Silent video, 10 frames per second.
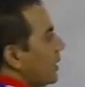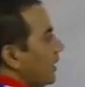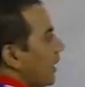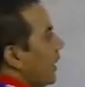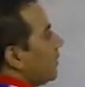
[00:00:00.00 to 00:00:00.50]
what?
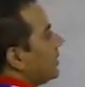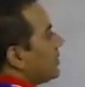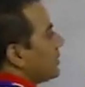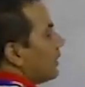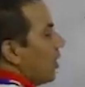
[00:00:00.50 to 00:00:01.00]
Air
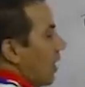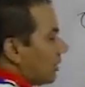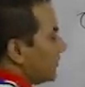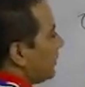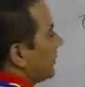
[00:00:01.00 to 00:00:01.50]
means
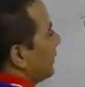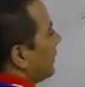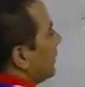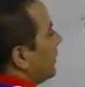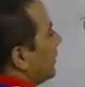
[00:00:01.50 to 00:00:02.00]
oxygen.
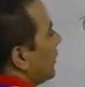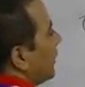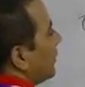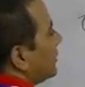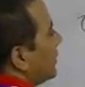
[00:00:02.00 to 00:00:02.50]

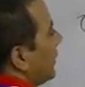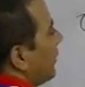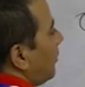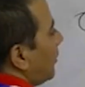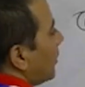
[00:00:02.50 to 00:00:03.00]
C
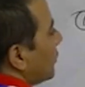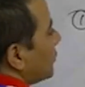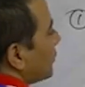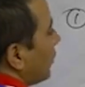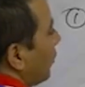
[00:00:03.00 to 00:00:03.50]
plus